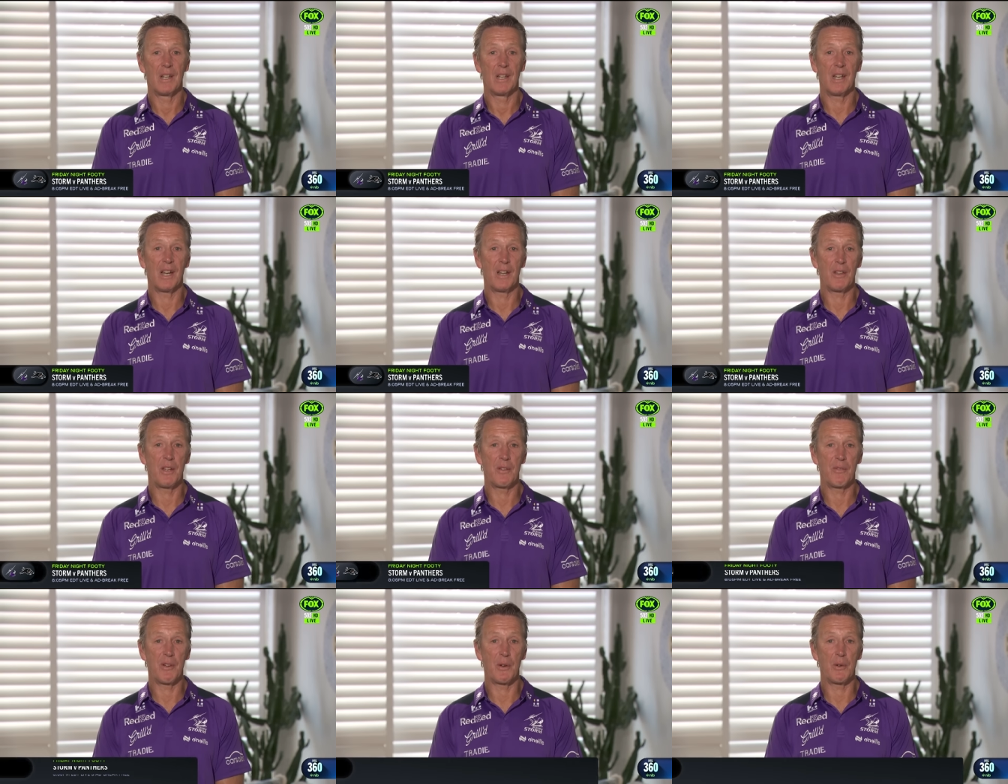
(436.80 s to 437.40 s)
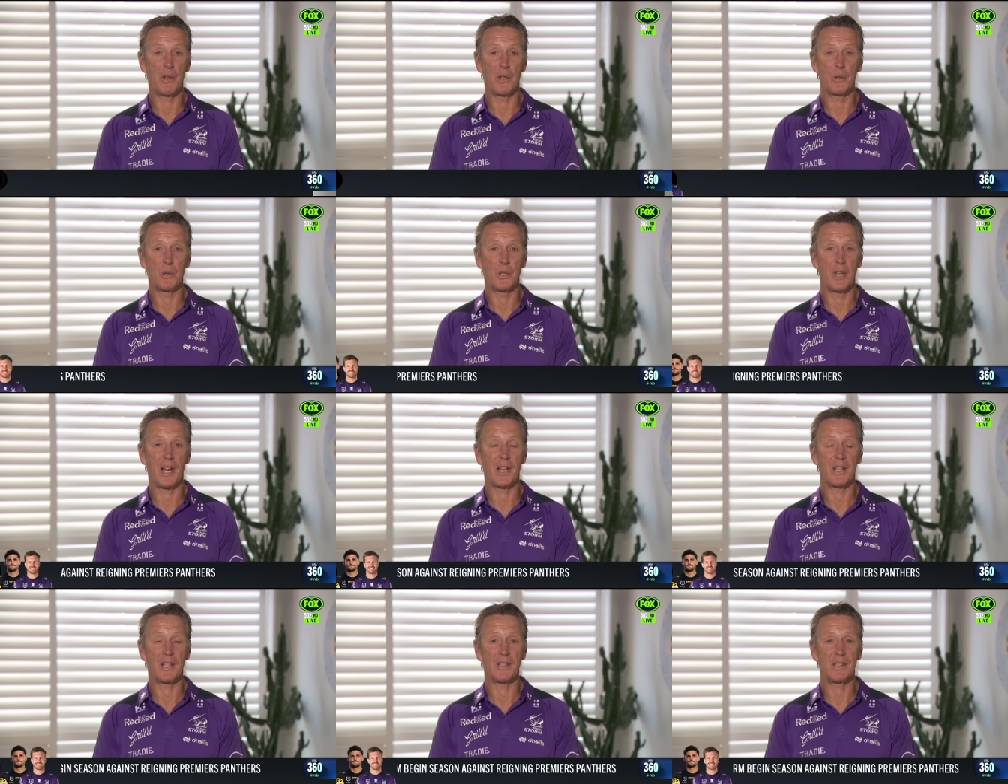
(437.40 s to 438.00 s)
you know they're very
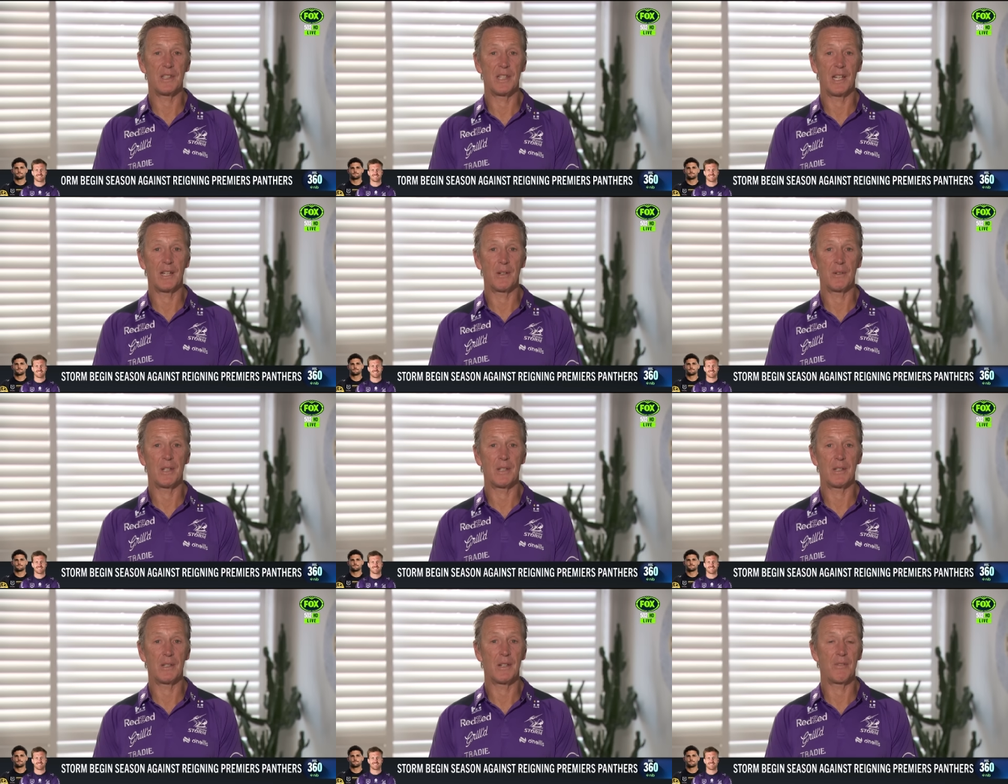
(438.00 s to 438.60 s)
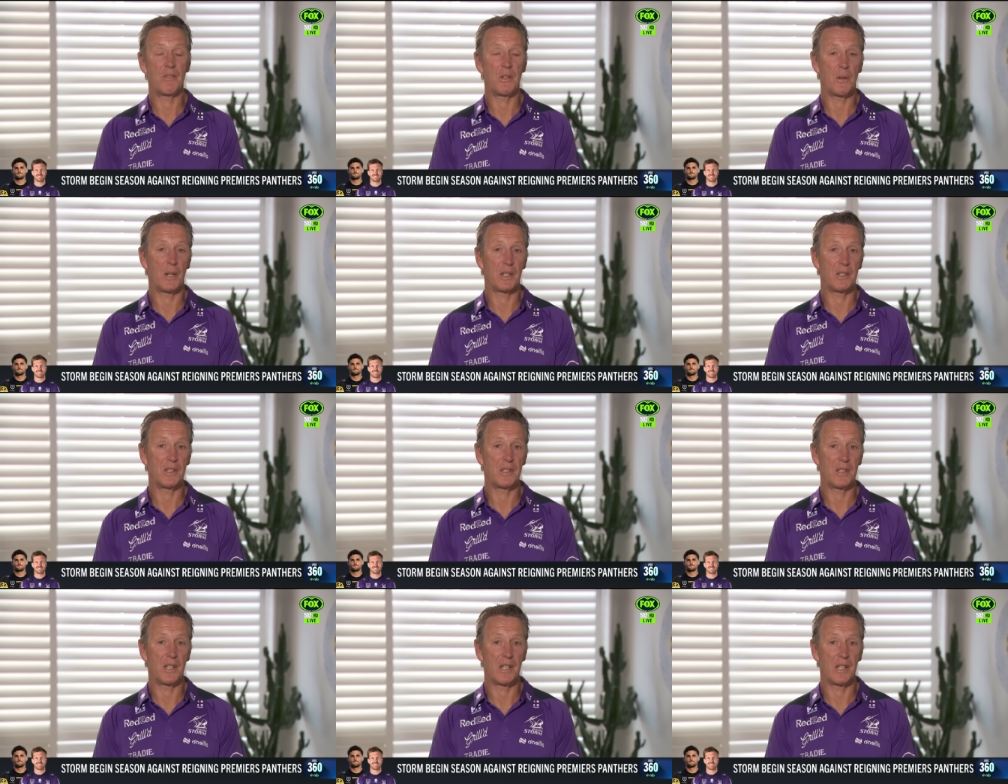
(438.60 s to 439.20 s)
good at it. You know,
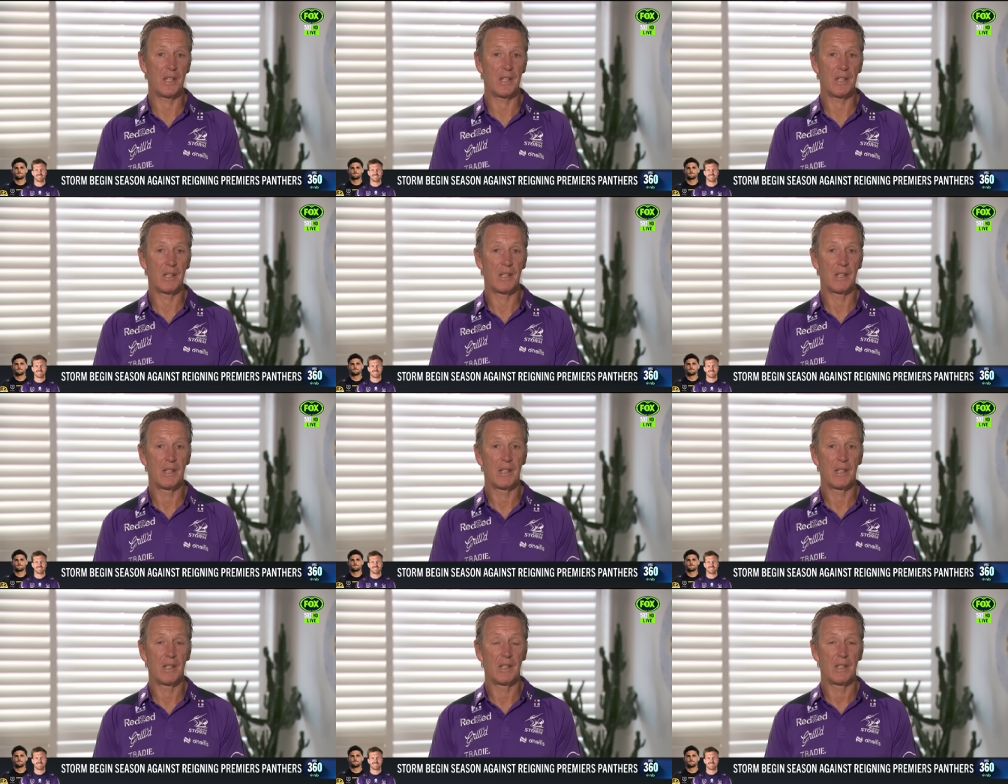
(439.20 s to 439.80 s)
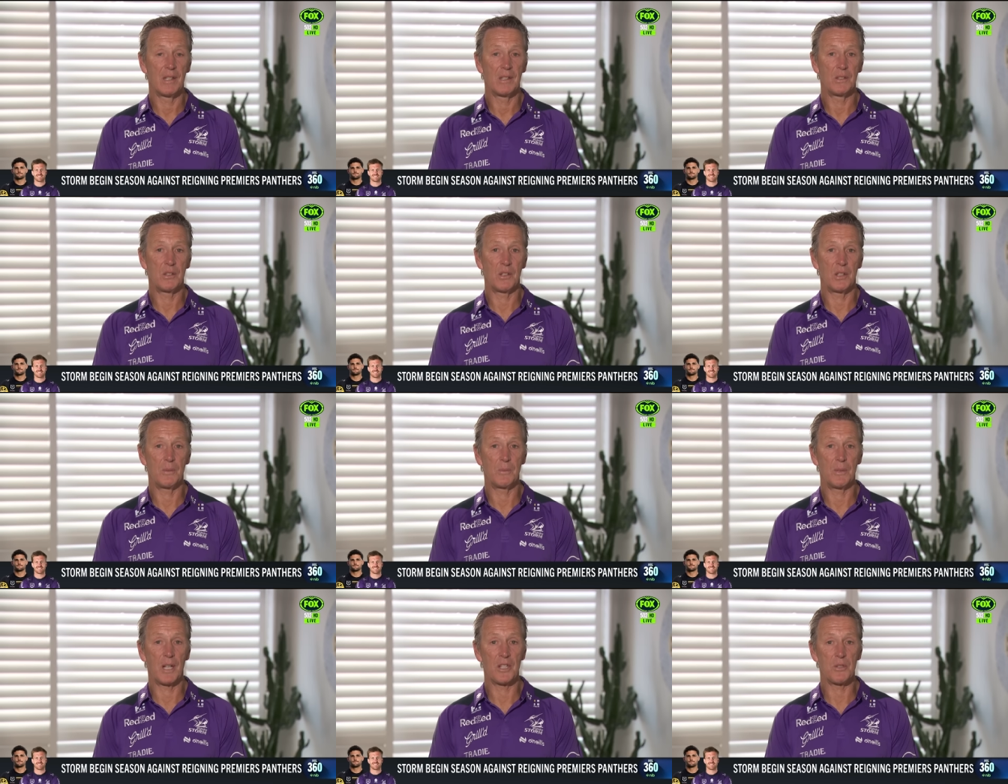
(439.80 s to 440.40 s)
everyone in their
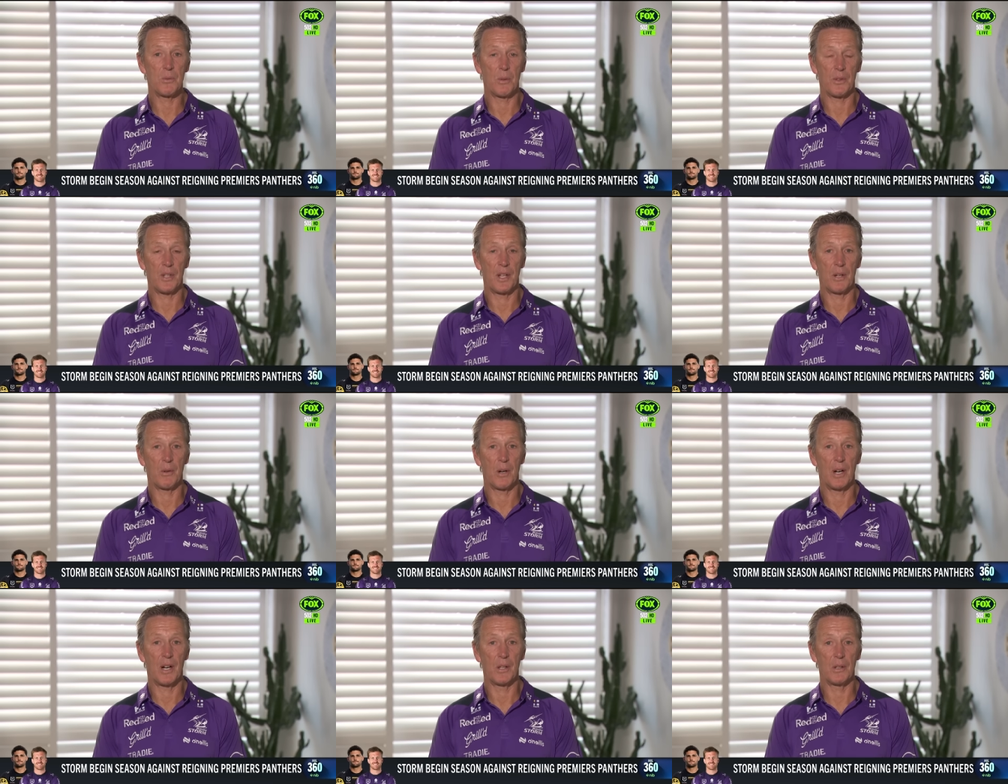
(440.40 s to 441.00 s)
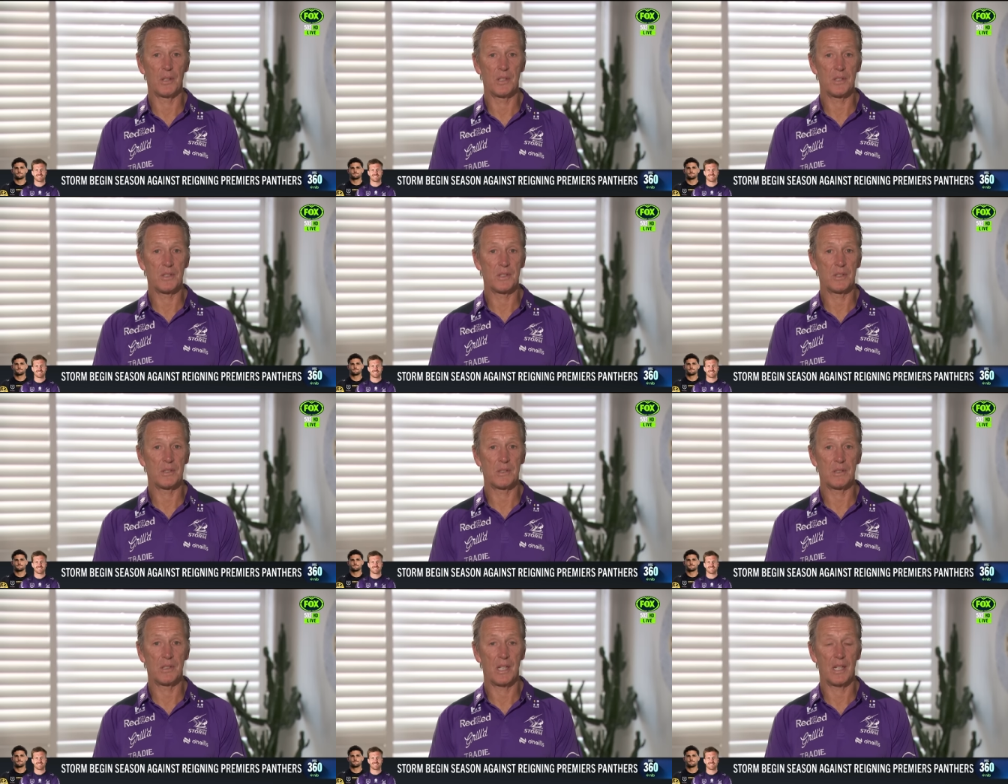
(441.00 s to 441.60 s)
team knows what their role is,
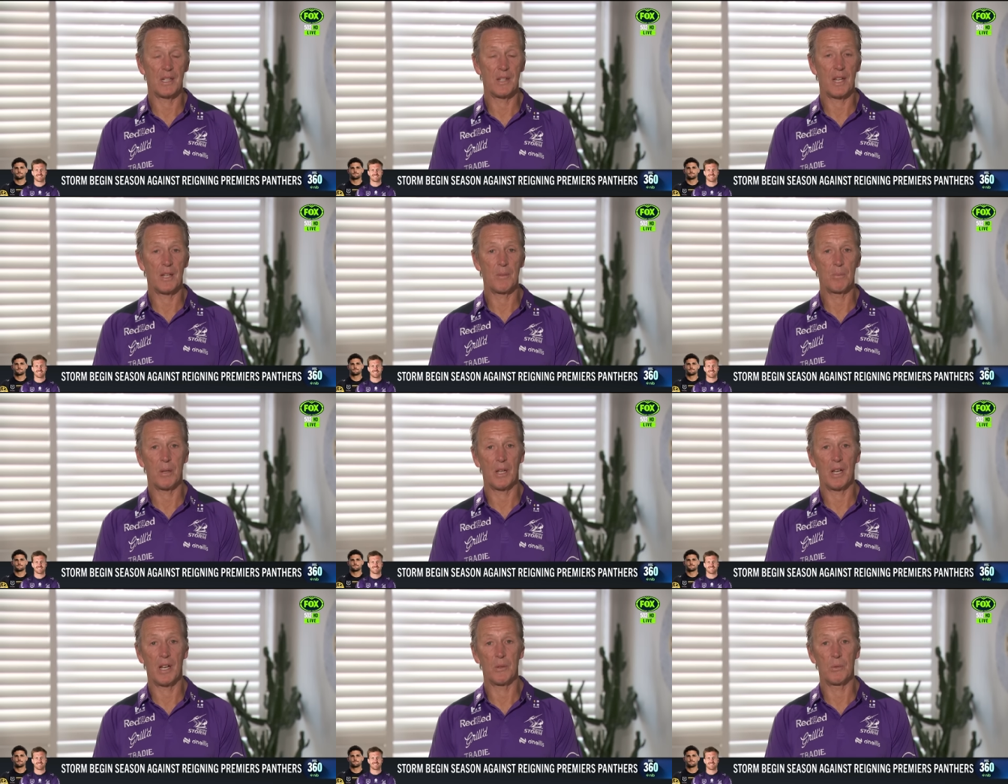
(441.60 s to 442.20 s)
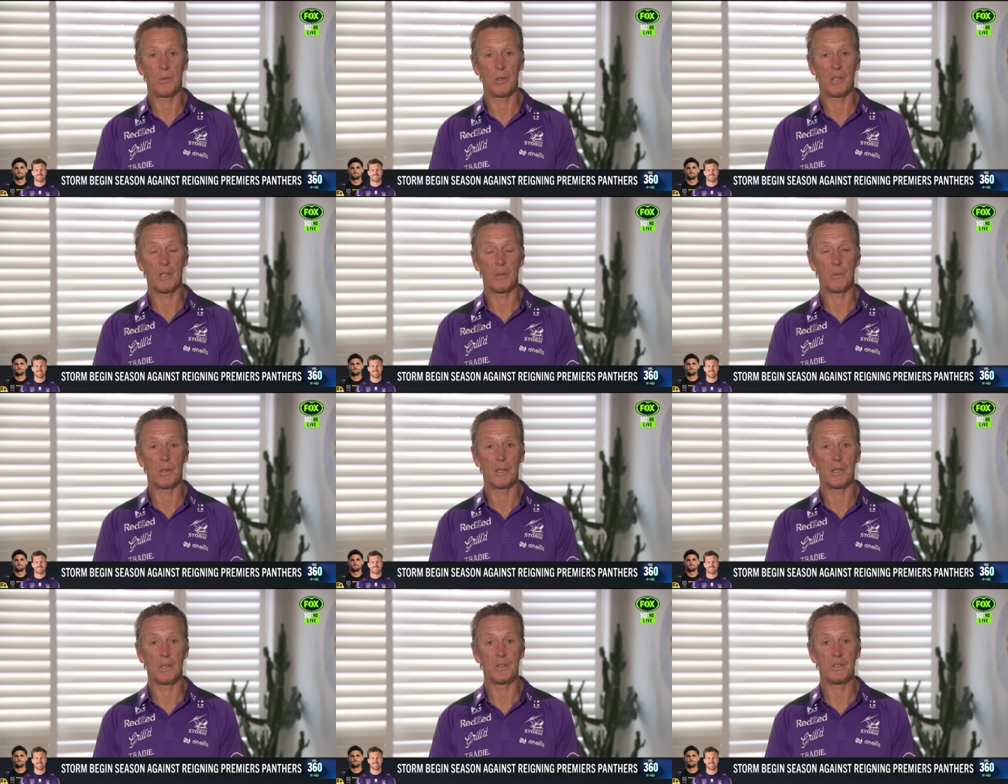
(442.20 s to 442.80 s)
and you know they play it really
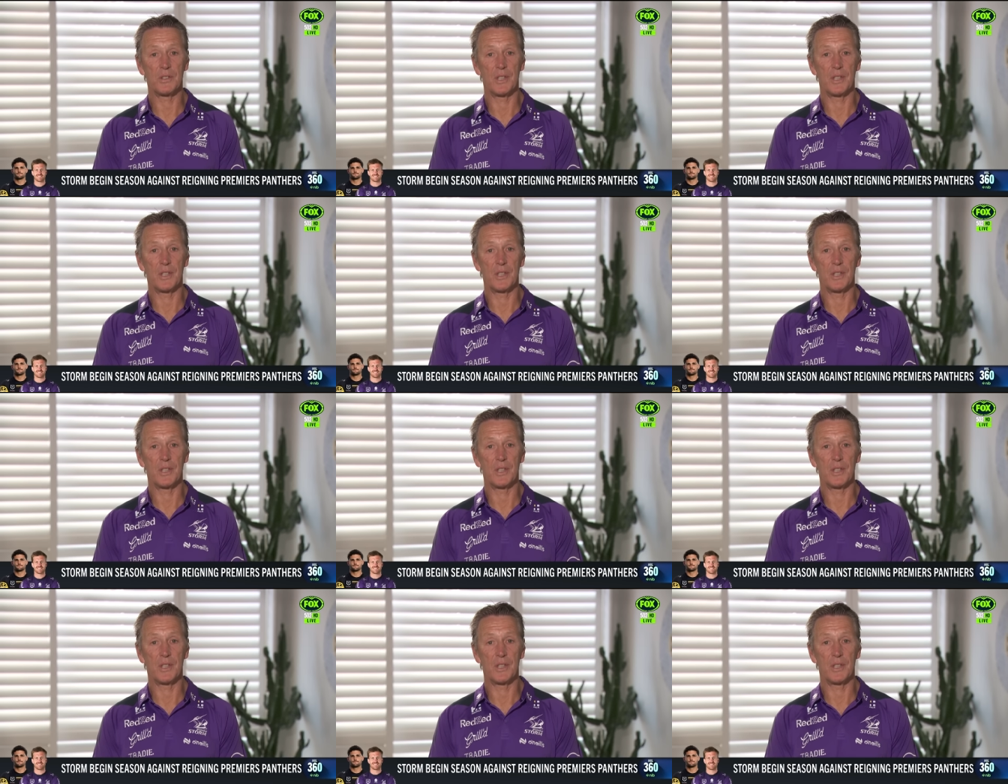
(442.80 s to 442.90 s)
well.